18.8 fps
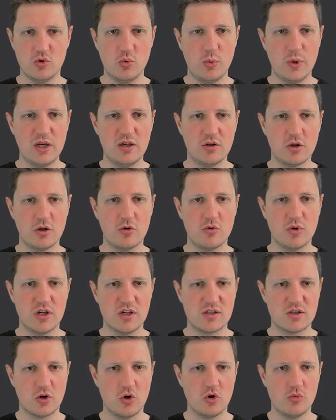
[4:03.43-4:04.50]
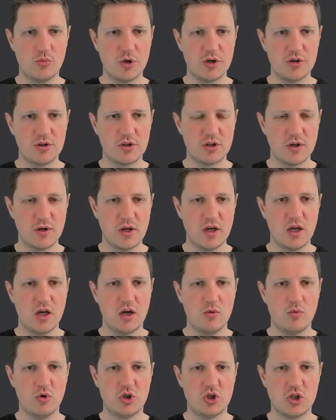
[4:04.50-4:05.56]
window is opened,
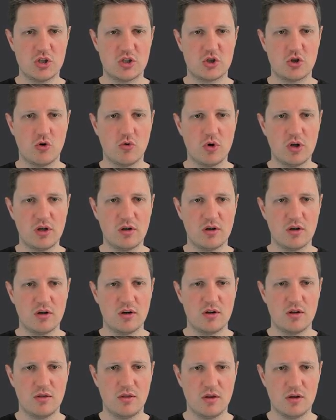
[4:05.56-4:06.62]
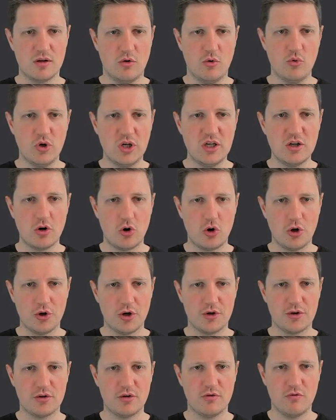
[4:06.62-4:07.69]
which is showing the
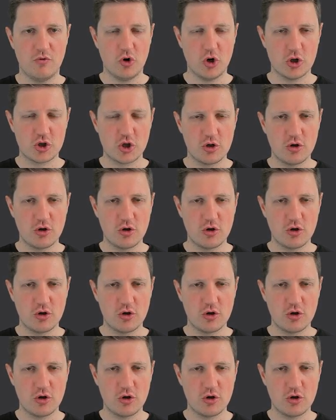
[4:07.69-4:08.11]
reordered version